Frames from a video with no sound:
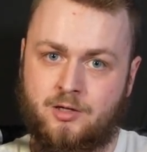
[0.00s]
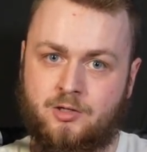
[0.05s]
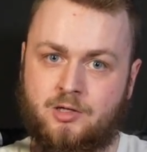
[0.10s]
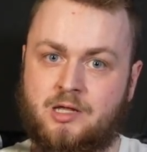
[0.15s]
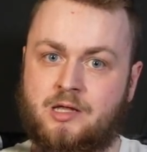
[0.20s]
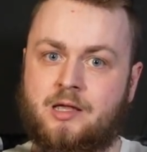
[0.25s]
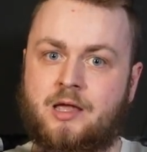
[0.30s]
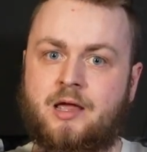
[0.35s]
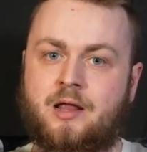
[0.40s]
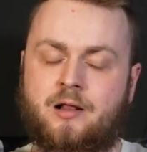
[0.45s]

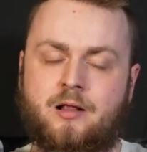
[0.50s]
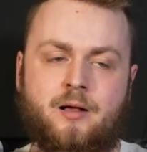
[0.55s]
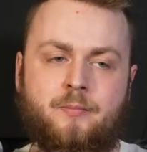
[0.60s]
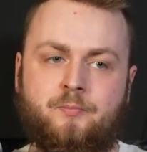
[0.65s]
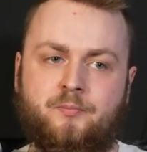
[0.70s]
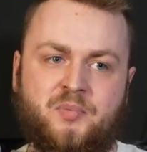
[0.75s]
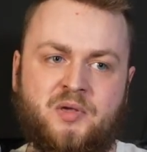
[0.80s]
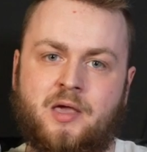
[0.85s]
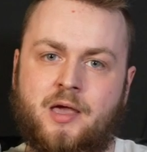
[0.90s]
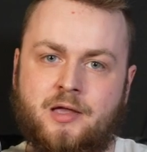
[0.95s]
You can get a
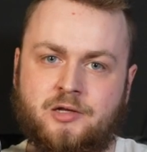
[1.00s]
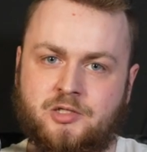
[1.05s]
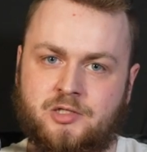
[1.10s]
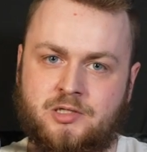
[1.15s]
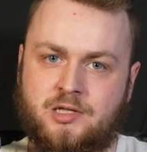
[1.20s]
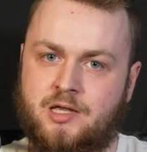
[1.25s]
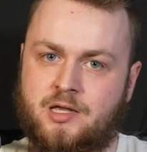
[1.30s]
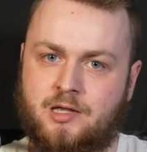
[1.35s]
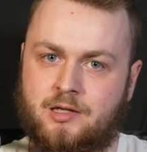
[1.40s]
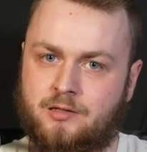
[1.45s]

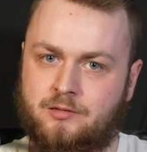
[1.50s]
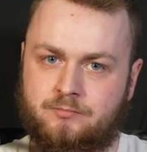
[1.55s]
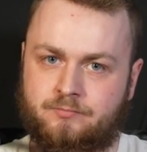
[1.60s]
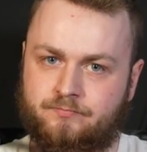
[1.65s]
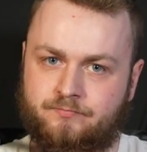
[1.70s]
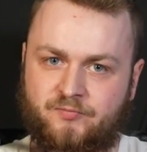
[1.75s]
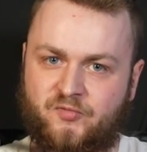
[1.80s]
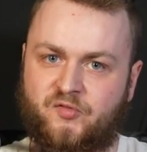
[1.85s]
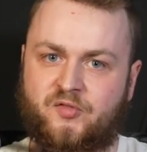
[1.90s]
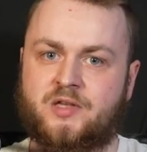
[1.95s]
PhD
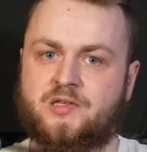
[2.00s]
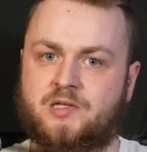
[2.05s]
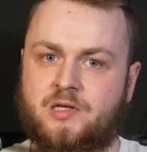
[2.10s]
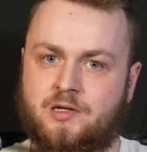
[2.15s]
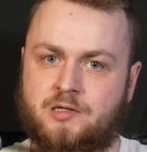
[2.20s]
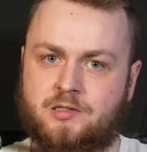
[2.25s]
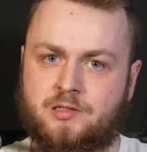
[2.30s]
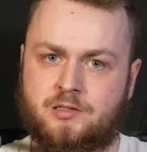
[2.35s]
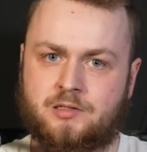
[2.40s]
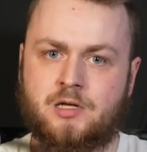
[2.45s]
in
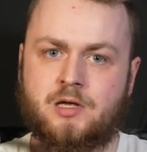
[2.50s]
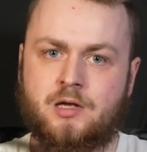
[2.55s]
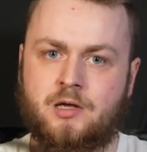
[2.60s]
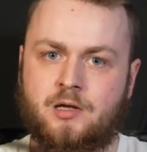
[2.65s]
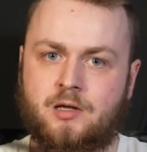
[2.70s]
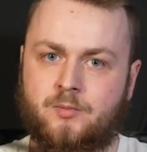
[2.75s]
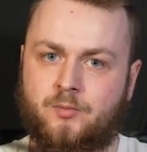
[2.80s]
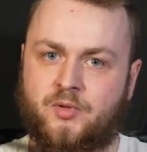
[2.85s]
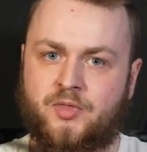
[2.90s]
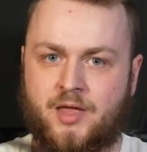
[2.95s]
physics,
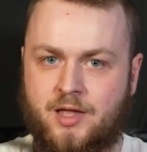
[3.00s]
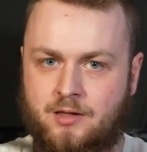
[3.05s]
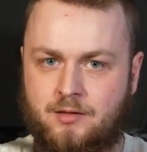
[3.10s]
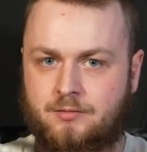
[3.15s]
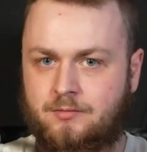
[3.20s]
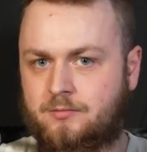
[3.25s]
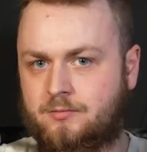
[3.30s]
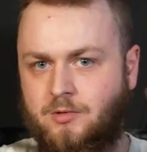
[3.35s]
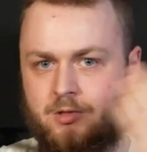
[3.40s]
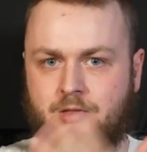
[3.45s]
but
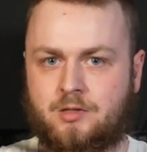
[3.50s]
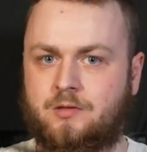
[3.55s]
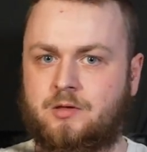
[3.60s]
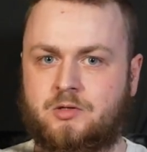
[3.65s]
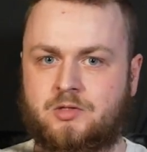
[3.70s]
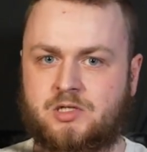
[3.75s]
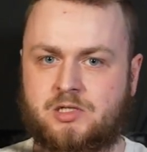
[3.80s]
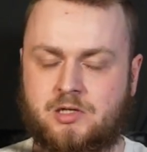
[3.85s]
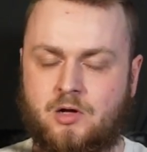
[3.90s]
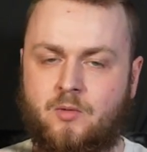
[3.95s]
then
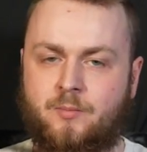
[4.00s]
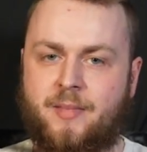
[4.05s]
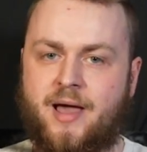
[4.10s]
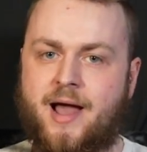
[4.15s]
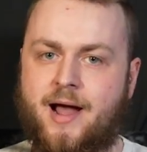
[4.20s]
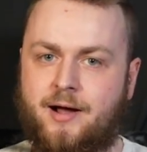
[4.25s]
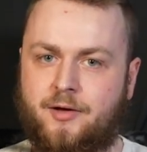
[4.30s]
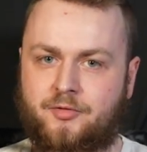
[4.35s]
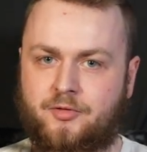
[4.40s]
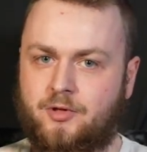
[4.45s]
there's still
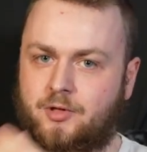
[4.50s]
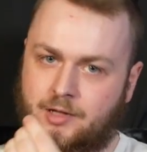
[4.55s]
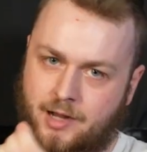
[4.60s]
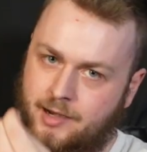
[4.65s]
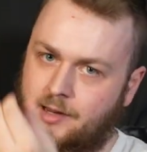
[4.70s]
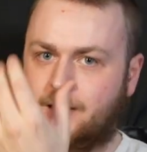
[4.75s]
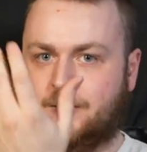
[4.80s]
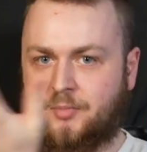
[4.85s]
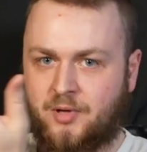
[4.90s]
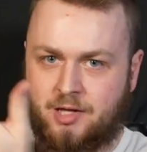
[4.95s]
math. You
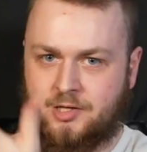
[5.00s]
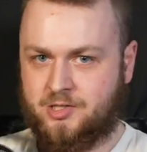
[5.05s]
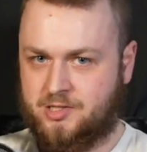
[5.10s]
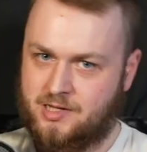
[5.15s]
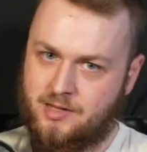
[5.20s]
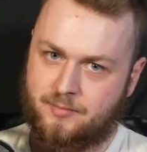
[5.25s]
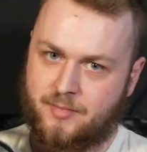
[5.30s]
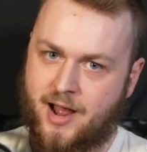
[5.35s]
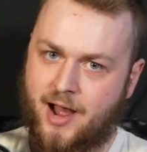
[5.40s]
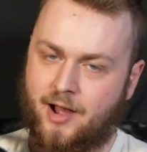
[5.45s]
got to get a
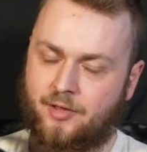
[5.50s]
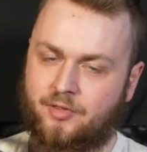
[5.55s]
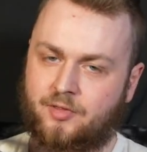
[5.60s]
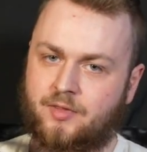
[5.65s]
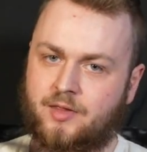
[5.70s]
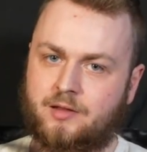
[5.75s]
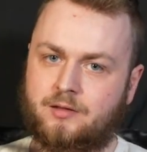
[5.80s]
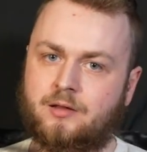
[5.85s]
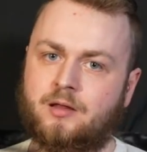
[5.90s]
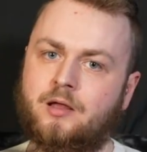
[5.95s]
PhD in math.
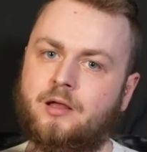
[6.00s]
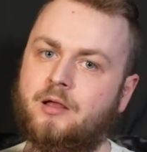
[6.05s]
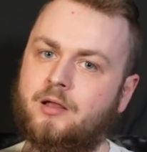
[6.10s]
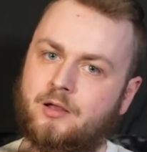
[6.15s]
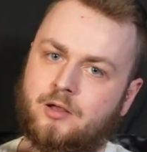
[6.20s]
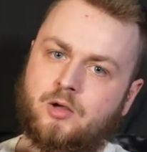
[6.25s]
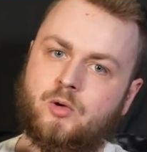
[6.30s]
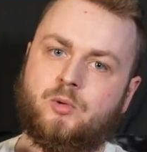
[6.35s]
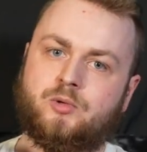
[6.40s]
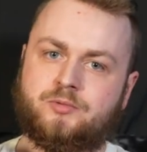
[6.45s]
And then,
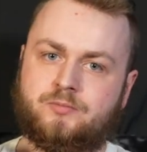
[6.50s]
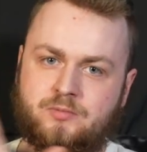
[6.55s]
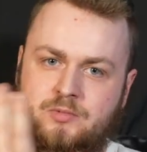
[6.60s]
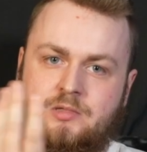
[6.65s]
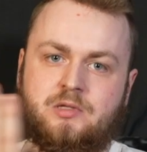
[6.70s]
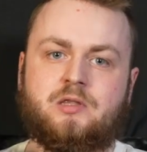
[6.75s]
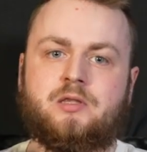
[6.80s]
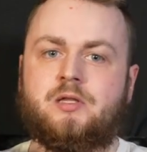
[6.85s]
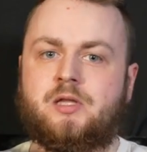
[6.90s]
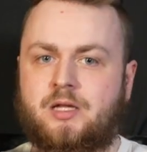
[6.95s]
well,
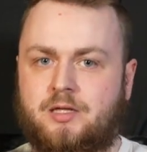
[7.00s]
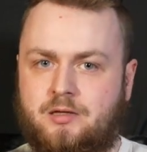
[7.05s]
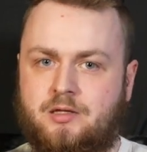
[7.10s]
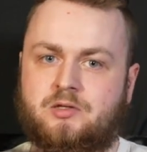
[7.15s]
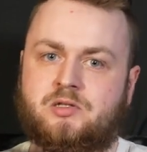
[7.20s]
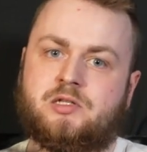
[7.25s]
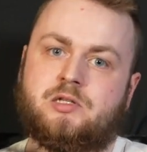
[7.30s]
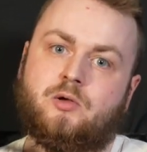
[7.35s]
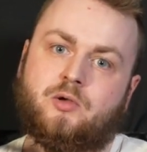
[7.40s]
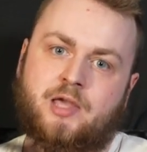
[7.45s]

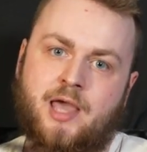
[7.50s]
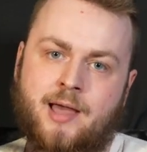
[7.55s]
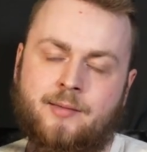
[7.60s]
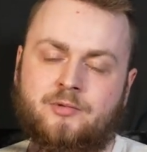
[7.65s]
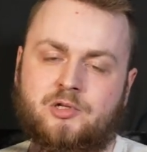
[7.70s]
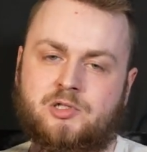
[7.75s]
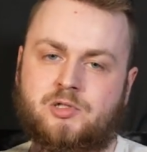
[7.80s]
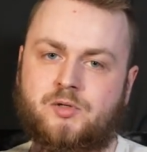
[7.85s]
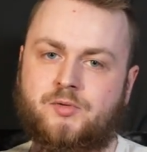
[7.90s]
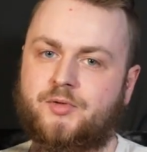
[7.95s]
there's still
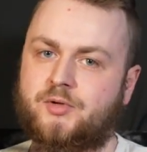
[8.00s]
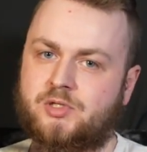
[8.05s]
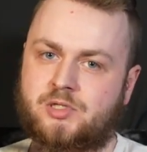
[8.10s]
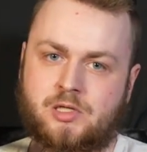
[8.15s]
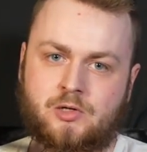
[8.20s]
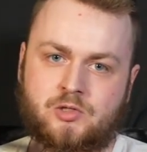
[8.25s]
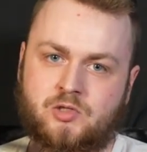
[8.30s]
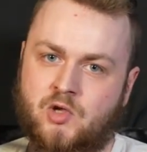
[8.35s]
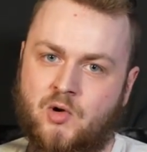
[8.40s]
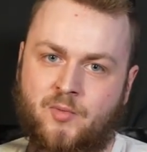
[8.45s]
chemistry. There's
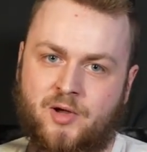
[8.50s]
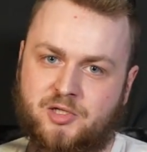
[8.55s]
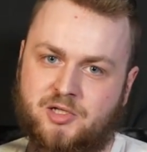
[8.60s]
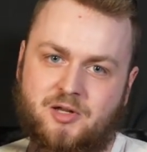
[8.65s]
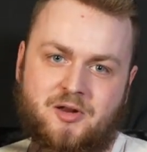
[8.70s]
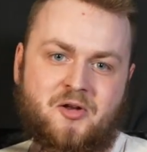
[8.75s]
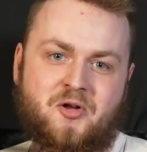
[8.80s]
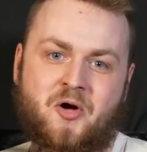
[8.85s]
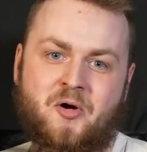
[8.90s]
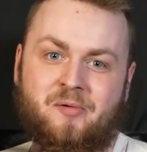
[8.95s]
still so much
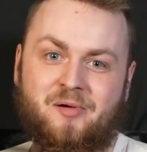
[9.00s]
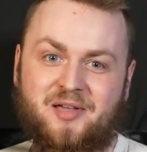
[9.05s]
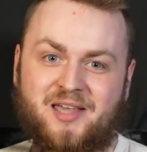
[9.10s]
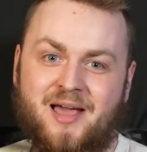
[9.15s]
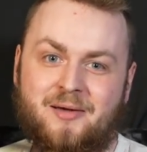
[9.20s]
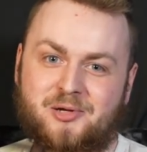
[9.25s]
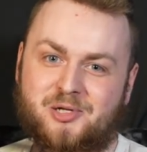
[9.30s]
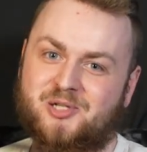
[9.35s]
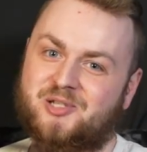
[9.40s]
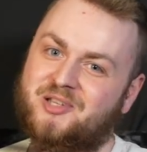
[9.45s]
I don't know about
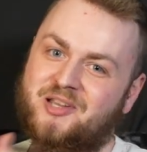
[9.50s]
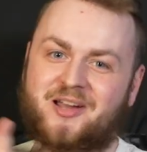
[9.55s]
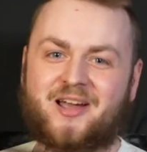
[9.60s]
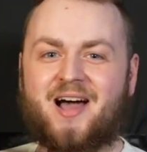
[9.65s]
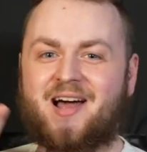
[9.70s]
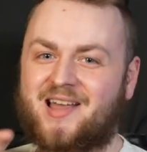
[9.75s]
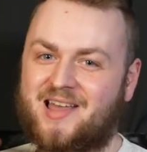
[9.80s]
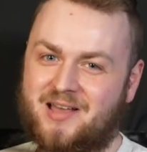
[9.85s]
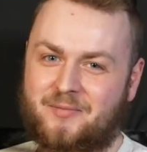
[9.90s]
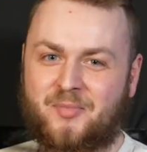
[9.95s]
chemistry. So you
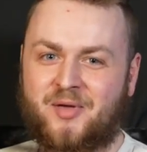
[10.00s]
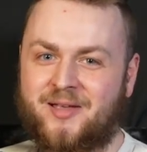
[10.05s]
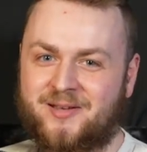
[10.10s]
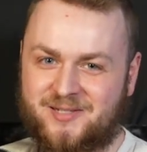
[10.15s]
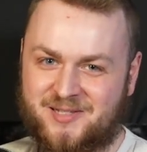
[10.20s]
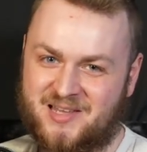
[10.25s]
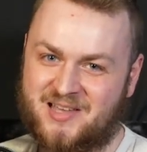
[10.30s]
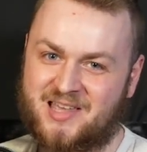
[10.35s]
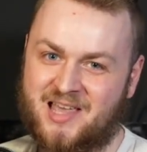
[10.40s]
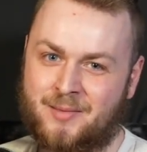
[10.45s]
got to get a
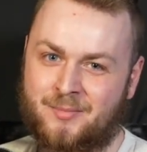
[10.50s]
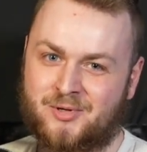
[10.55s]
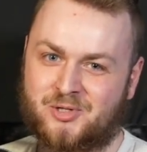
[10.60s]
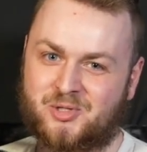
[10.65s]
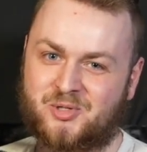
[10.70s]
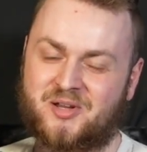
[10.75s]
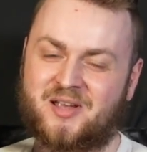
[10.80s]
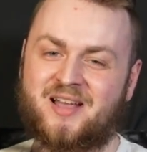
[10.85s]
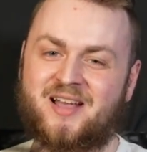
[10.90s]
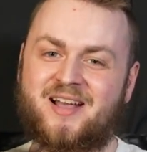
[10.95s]
PhD in
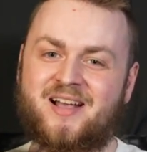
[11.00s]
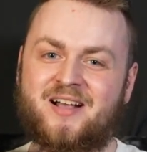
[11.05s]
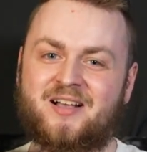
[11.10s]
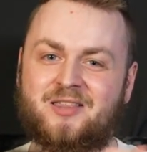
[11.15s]
chemistry.